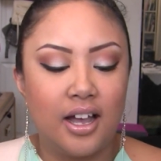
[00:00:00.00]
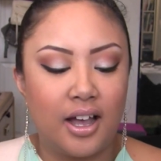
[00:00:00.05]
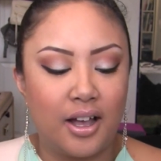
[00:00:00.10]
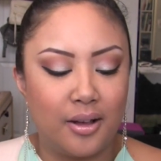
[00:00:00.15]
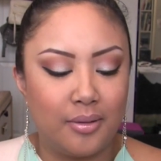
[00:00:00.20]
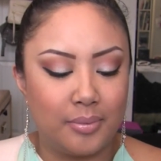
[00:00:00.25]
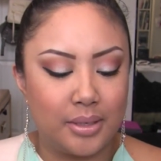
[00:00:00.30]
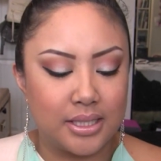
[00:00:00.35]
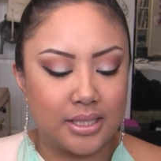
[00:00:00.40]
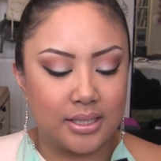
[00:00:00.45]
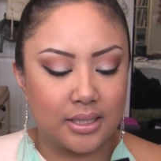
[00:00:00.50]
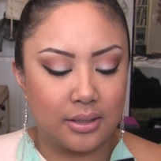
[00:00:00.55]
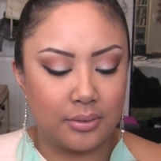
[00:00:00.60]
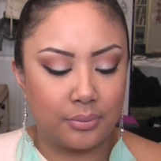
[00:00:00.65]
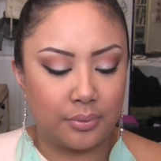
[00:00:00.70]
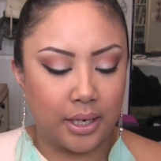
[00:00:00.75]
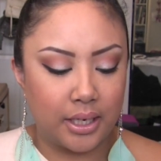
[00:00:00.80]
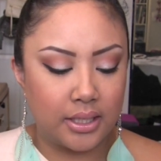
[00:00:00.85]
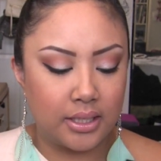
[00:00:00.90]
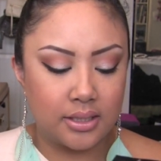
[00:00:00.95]
um, is the
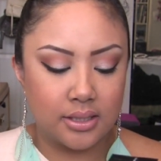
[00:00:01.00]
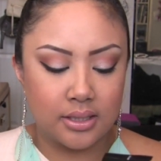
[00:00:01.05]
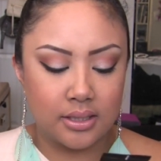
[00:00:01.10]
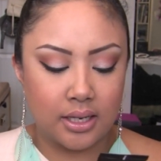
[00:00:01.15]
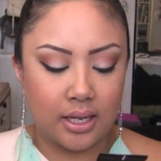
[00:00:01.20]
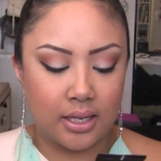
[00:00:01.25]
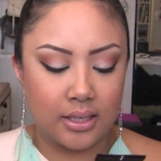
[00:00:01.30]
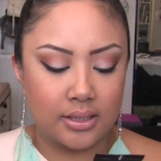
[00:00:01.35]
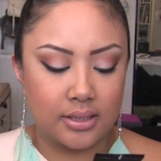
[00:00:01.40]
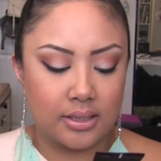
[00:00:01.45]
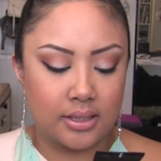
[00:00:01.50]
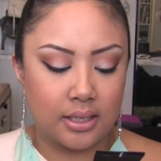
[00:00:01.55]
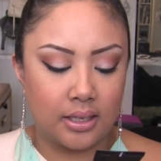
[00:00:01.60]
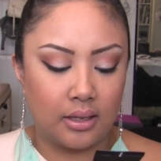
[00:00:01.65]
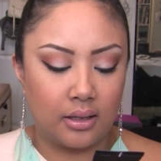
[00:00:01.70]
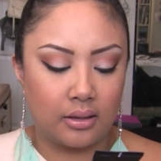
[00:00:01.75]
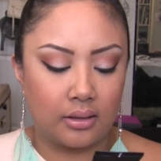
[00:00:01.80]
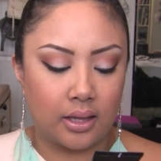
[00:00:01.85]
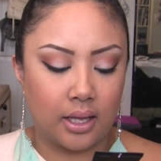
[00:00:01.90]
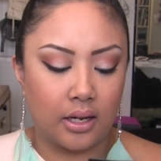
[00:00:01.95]
Radiance
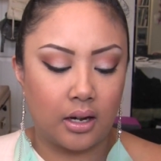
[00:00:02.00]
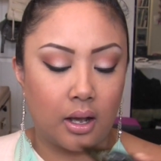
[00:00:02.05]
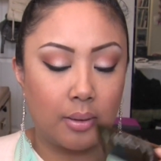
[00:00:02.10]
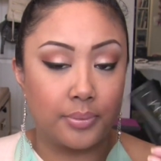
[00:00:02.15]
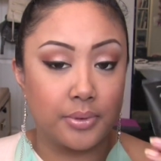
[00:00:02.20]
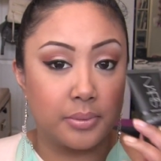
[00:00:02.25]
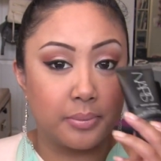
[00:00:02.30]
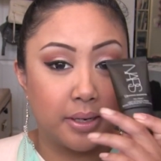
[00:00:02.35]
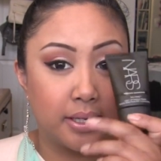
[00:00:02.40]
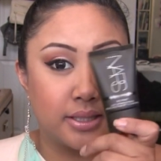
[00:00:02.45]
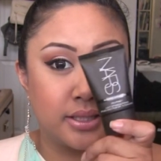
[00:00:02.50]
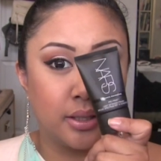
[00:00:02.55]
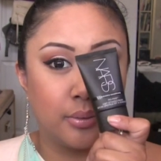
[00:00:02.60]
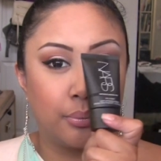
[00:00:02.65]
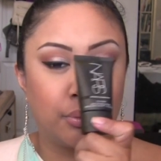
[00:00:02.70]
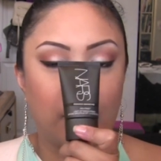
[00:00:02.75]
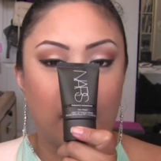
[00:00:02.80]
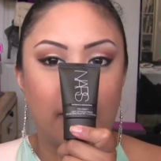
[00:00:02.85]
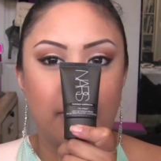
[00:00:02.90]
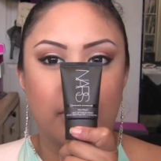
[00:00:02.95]
Enhancing Light
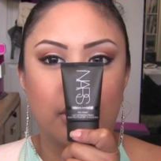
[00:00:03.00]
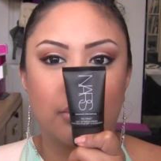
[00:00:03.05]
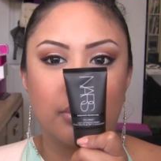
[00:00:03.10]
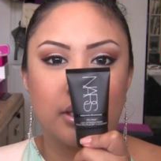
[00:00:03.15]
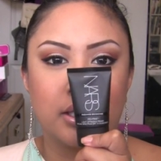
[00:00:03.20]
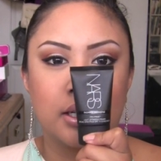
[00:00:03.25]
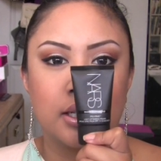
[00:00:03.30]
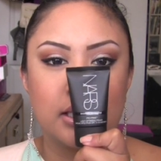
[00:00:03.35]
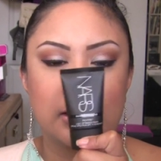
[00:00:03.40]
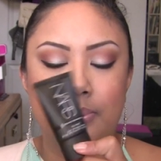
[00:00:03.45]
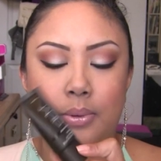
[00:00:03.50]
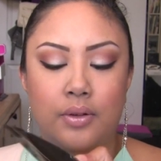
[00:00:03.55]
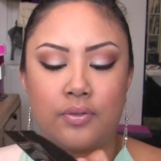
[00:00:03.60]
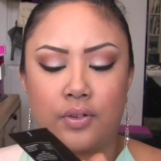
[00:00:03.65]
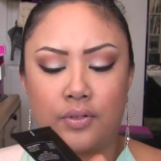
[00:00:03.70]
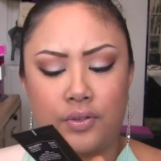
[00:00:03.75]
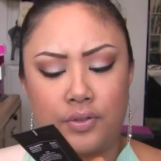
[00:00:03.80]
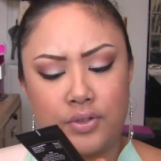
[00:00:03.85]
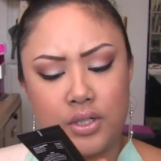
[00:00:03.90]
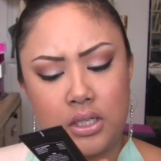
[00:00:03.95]
Optimizing Primer with an S P F
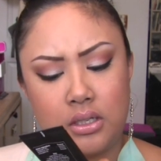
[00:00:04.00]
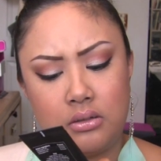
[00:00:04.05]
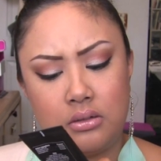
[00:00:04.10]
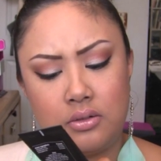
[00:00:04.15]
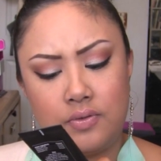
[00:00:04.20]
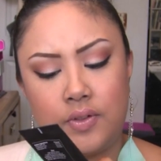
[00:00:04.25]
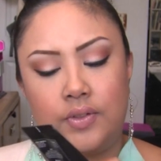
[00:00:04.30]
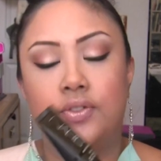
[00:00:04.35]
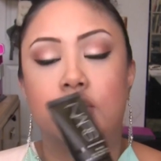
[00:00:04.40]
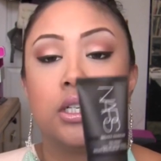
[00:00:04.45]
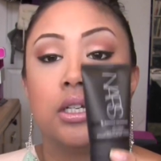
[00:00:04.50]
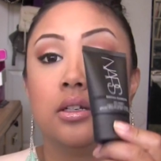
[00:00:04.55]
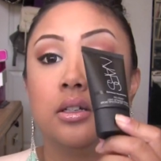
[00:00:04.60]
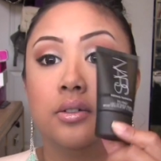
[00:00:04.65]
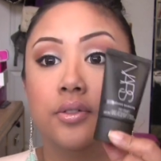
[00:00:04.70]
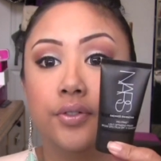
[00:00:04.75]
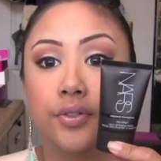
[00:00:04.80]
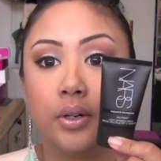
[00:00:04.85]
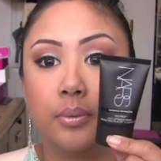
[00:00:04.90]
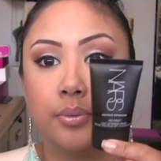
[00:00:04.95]
of fifteen,
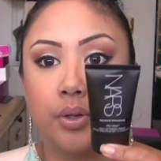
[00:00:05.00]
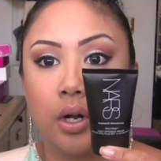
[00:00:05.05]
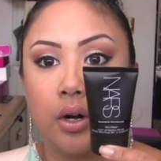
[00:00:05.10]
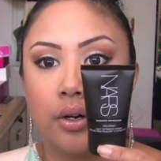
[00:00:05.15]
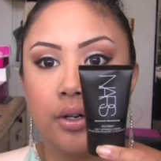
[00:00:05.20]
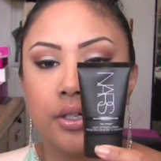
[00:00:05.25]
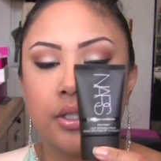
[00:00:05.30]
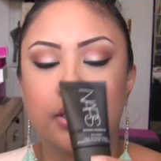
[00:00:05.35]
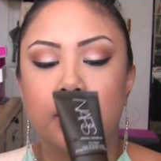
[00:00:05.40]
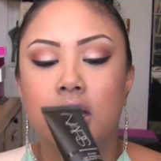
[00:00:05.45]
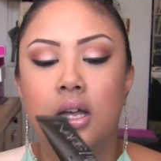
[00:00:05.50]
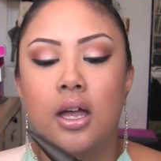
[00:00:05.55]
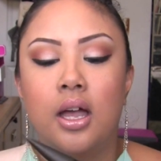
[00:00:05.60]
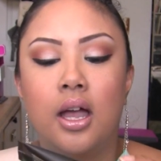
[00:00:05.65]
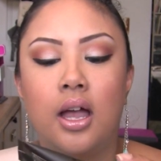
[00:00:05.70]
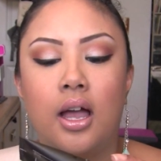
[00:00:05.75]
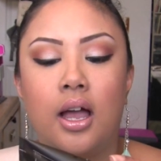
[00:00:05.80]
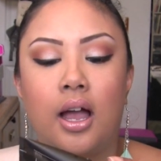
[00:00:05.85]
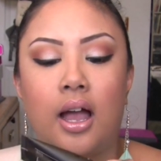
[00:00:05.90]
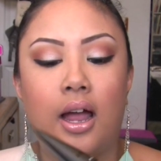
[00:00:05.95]
fifteen from NARS.
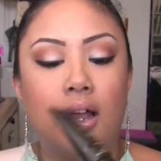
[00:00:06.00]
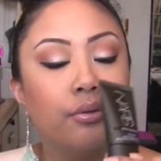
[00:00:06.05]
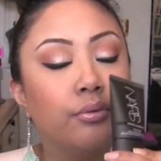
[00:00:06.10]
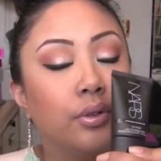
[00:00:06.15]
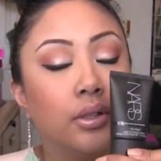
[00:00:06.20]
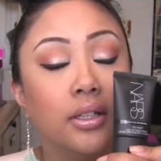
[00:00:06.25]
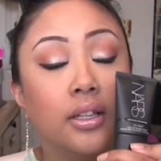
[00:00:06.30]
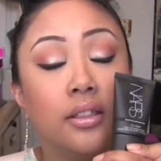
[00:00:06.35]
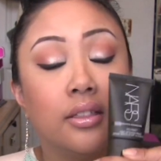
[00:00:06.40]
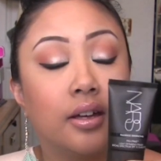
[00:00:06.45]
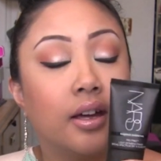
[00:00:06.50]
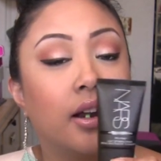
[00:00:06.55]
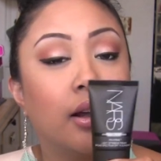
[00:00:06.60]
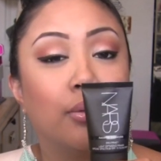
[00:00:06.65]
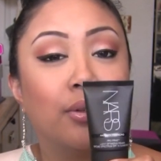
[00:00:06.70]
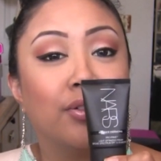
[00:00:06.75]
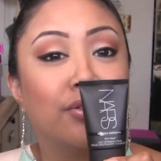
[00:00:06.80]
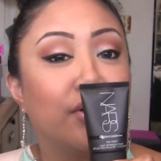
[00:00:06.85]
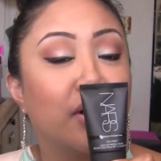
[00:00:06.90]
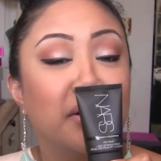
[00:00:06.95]
I really thought I
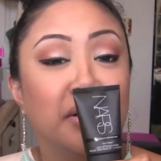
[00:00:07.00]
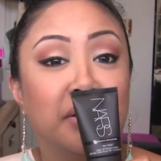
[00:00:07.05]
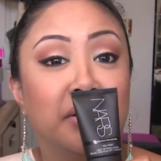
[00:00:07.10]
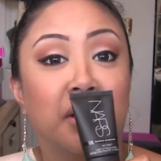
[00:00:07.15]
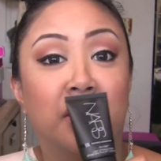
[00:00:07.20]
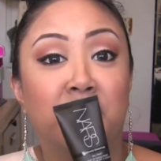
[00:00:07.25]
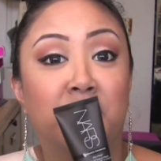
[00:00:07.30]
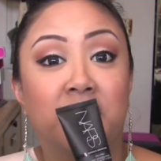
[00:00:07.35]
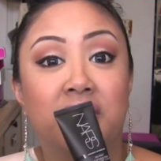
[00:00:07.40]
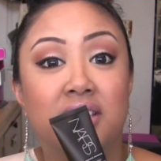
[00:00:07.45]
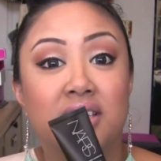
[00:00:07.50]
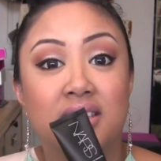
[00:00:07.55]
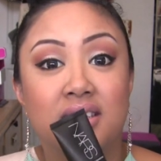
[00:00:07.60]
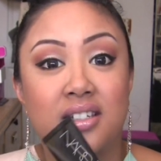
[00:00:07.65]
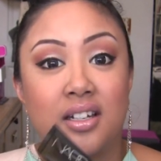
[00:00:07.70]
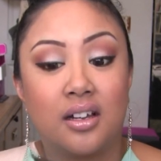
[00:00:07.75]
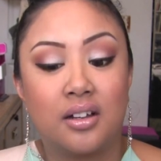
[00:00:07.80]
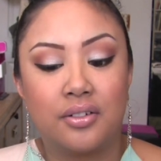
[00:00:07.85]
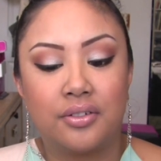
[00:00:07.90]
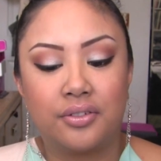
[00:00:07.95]
would fall in love with this
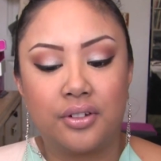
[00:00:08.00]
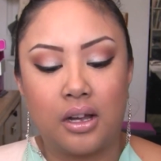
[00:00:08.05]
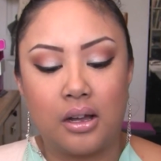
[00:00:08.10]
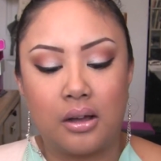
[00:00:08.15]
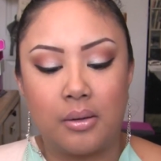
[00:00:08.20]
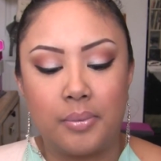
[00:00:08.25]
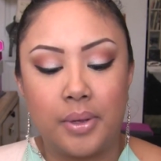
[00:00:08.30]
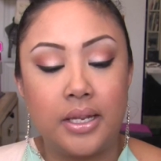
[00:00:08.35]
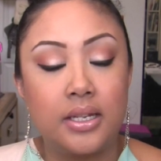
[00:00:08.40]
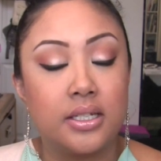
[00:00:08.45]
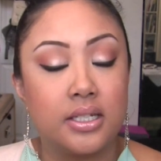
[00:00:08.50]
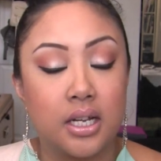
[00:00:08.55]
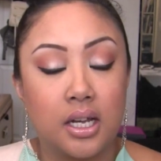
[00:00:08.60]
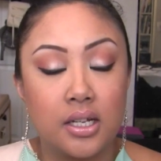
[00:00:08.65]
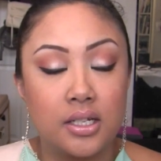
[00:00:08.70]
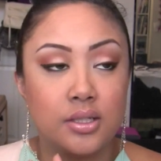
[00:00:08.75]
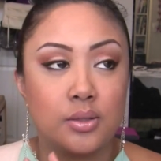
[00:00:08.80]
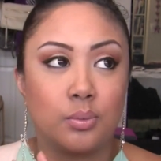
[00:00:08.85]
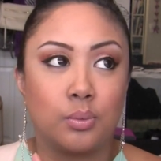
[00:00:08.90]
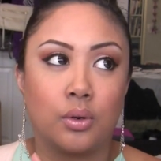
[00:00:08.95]
stuff. Um, it
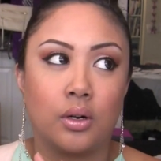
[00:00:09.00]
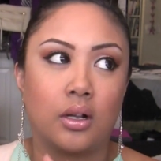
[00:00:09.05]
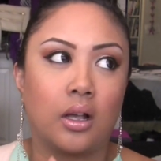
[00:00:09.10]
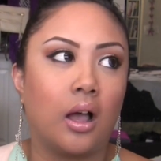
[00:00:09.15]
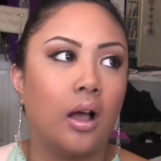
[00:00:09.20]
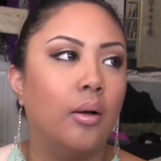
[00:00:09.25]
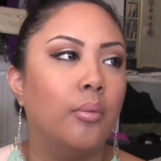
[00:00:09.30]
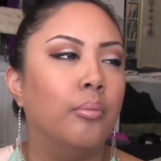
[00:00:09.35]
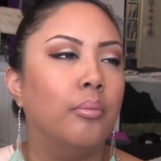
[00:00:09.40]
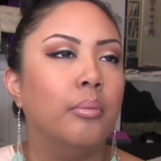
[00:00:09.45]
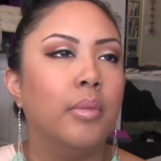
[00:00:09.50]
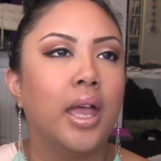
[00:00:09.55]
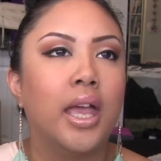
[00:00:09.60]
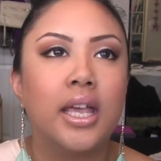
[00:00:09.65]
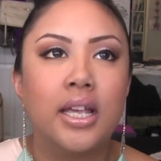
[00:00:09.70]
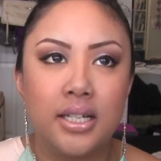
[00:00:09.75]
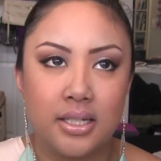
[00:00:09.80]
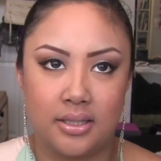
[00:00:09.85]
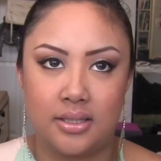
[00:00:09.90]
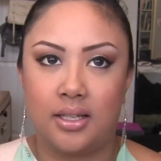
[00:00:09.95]
does work
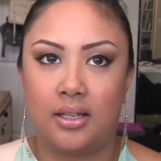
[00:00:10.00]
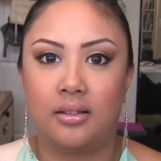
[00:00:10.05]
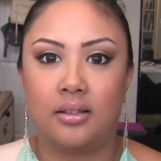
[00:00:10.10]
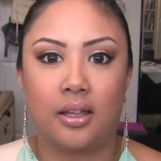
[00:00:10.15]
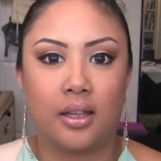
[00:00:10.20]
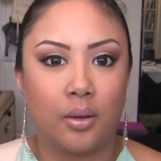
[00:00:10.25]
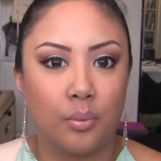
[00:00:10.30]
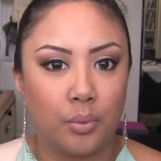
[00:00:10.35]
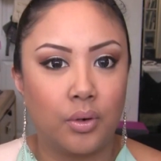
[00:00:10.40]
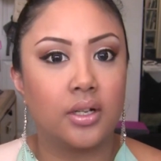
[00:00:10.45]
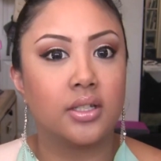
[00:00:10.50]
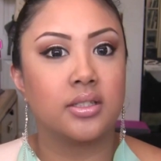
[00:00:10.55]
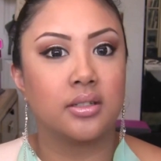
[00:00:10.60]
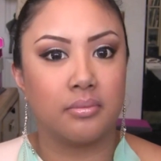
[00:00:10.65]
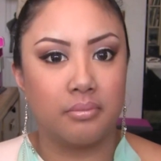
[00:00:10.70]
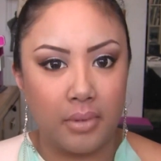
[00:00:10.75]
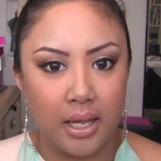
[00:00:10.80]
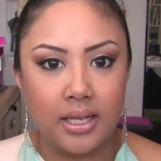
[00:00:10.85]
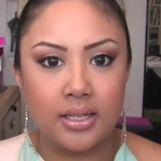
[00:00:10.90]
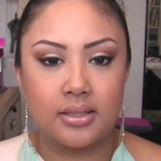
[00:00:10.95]
amazing. Like, it works
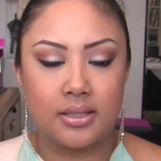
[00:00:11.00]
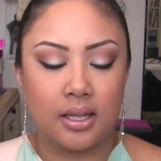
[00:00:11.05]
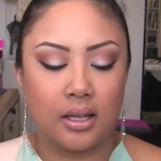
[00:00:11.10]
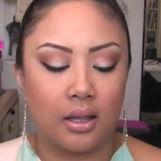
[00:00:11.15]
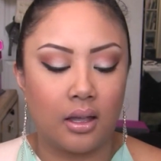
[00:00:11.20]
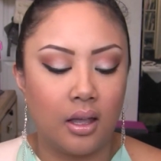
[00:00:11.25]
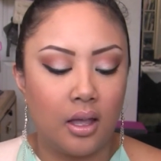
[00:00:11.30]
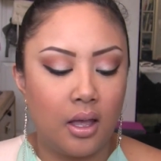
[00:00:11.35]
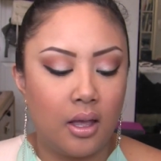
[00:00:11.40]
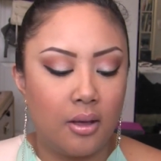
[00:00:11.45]
amazing.